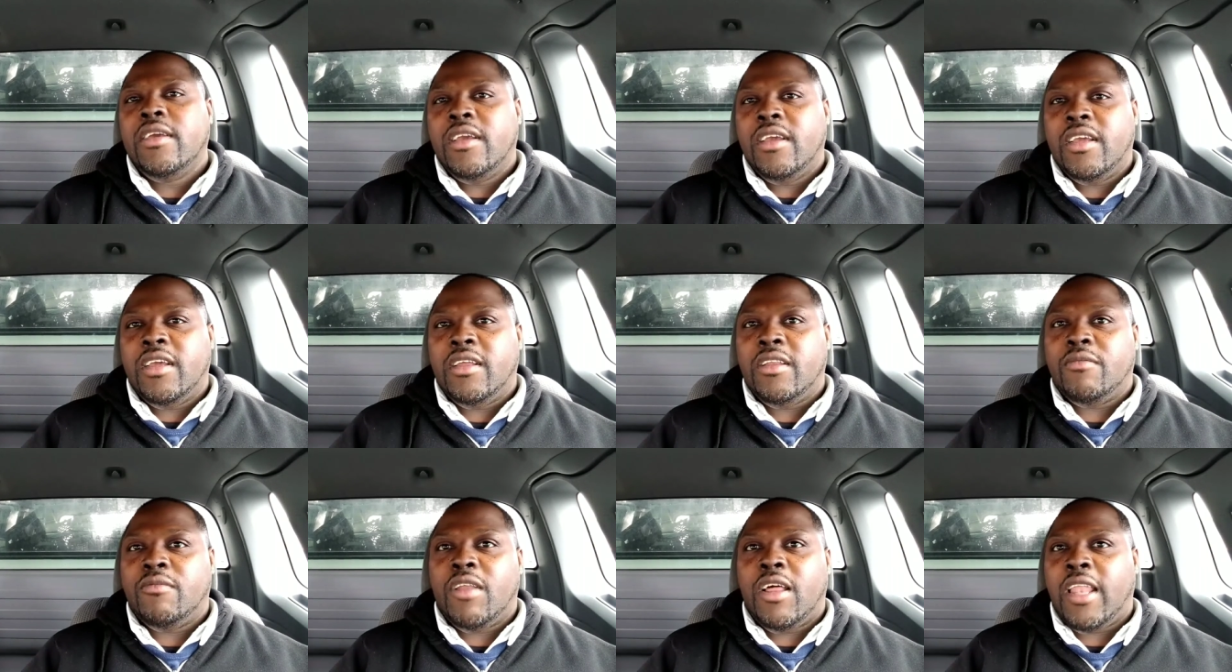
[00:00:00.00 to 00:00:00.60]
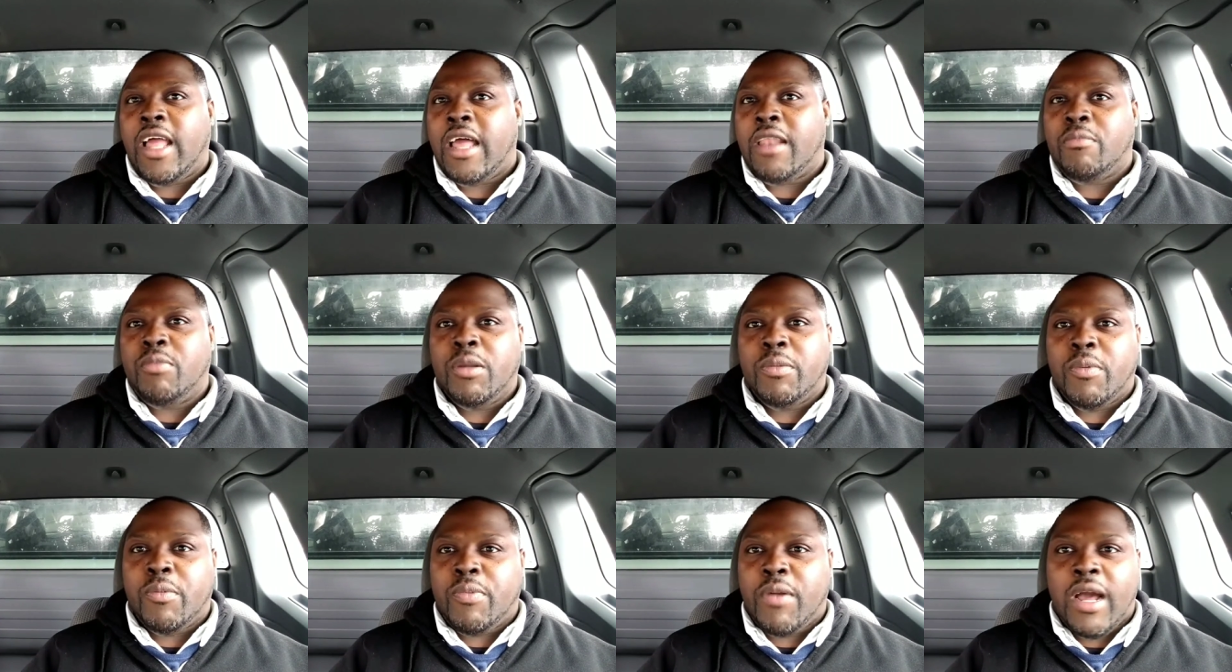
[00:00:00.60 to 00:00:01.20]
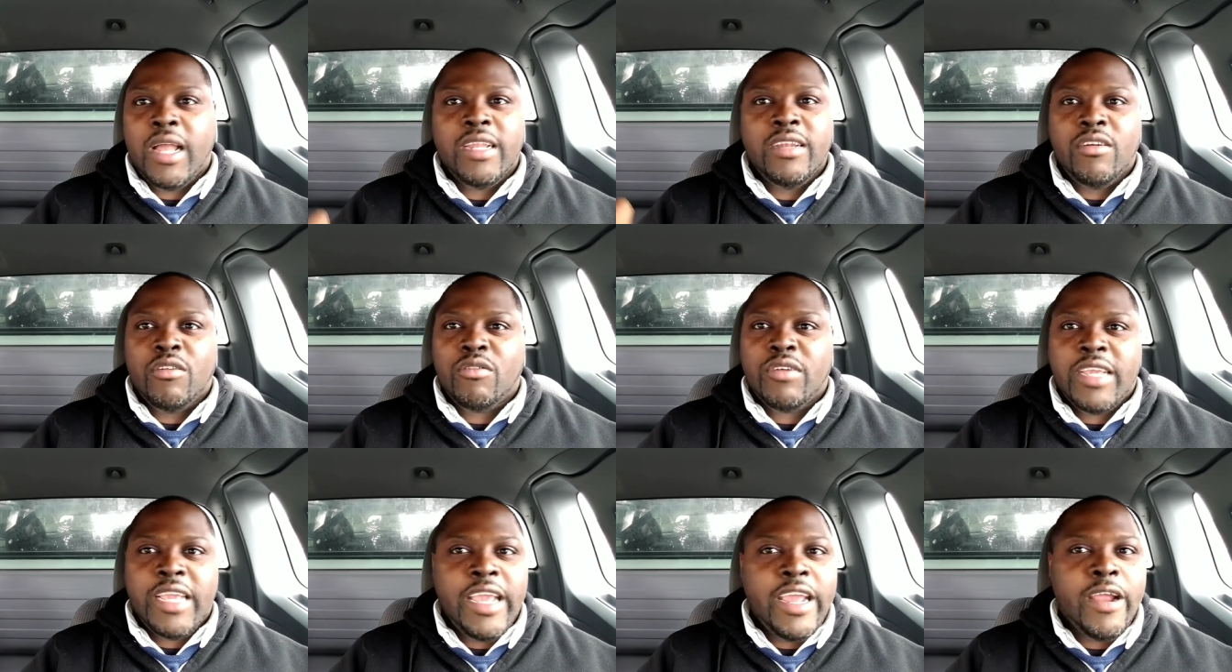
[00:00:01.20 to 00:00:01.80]
And a lot of people probably
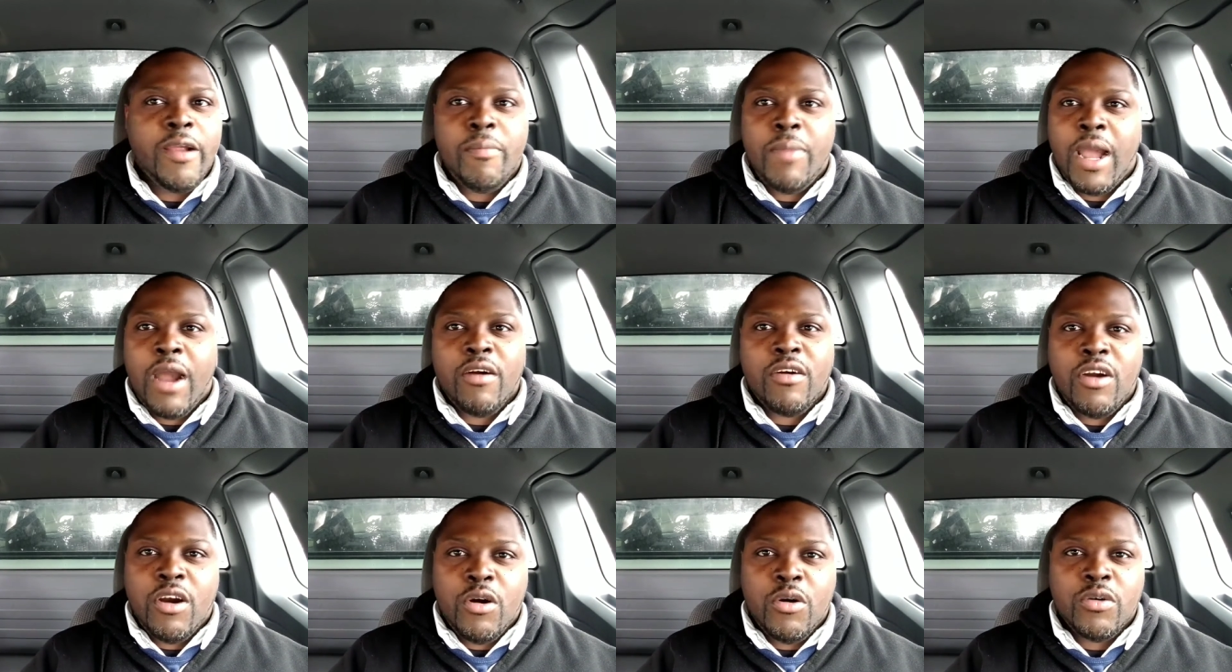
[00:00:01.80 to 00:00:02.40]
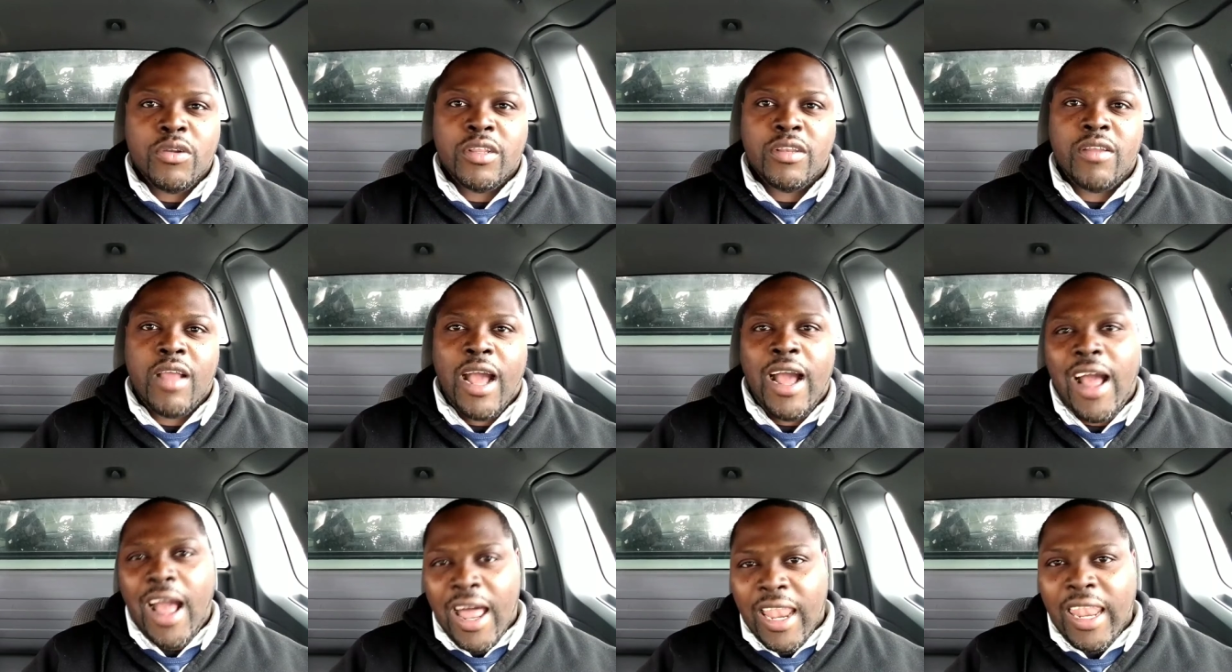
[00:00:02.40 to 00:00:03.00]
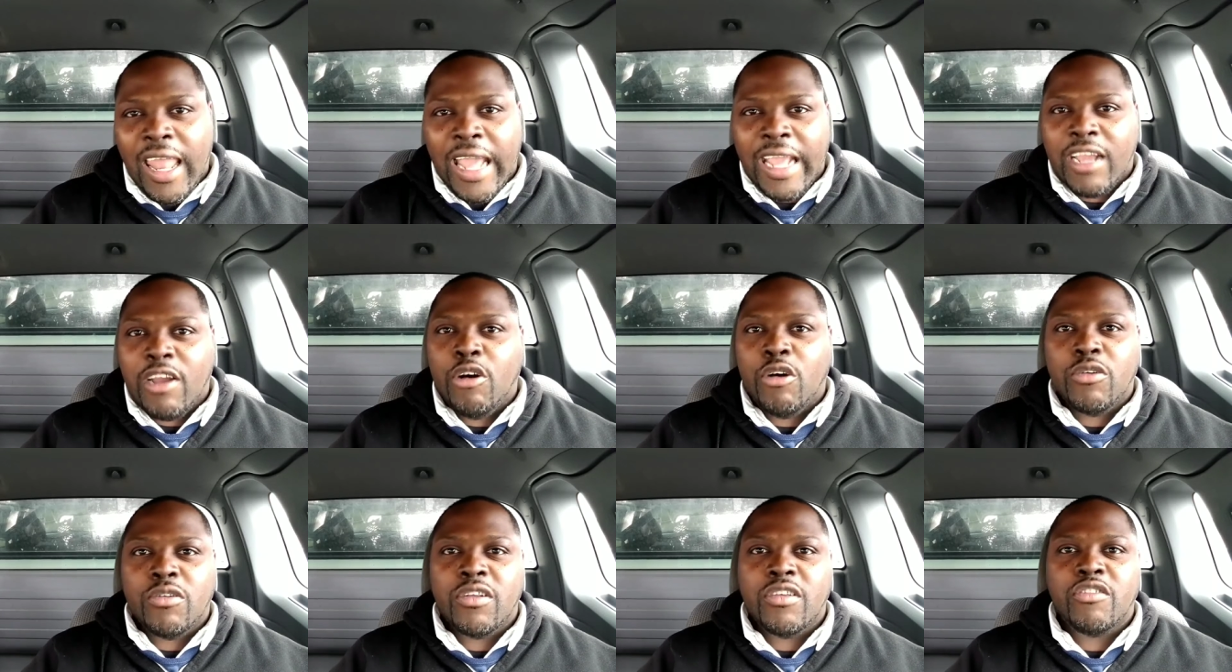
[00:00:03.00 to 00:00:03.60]
don't care about coding. I like
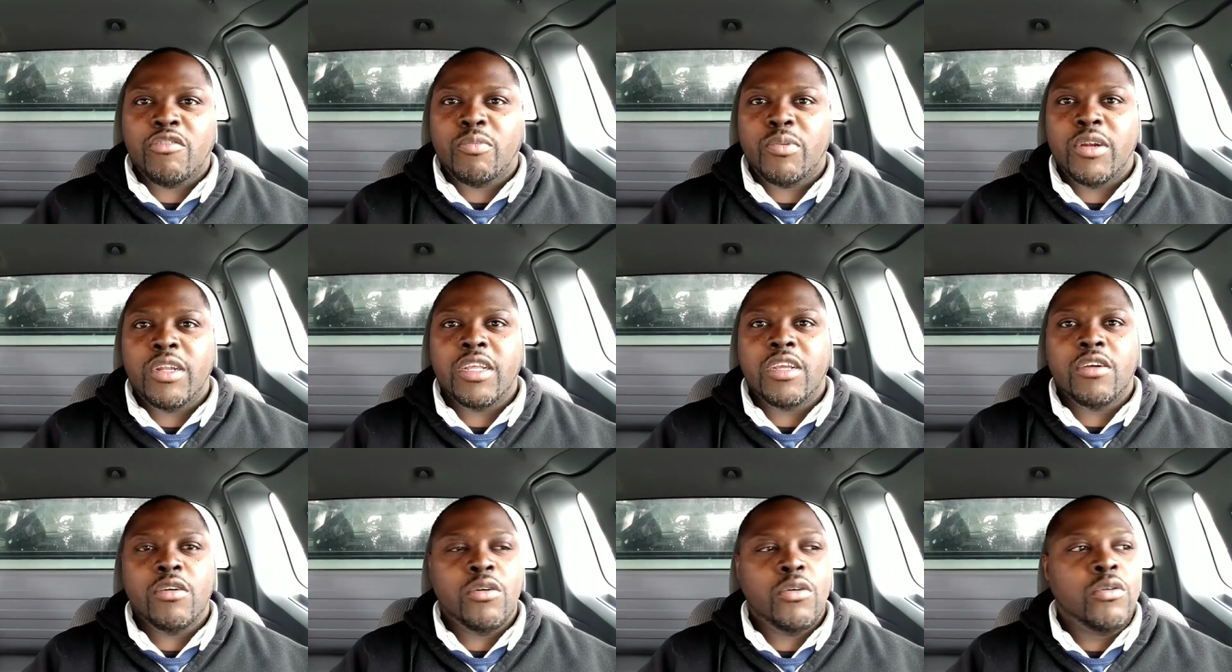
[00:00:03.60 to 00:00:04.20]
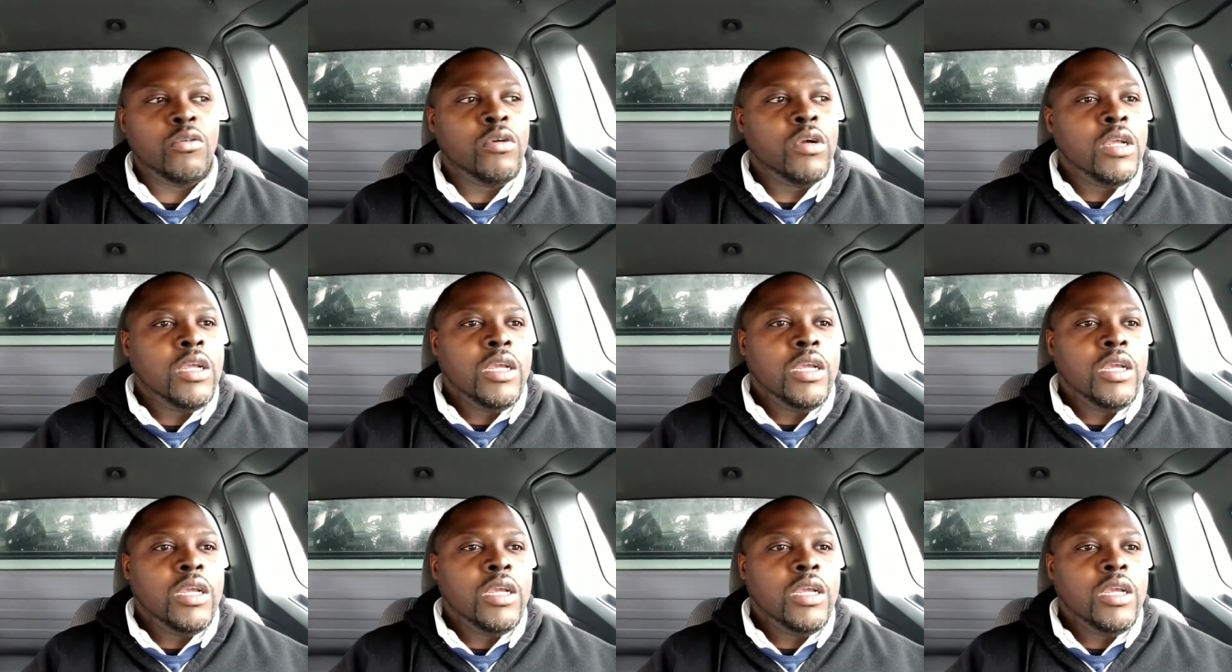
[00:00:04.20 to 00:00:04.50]
coding. It's pretty cool.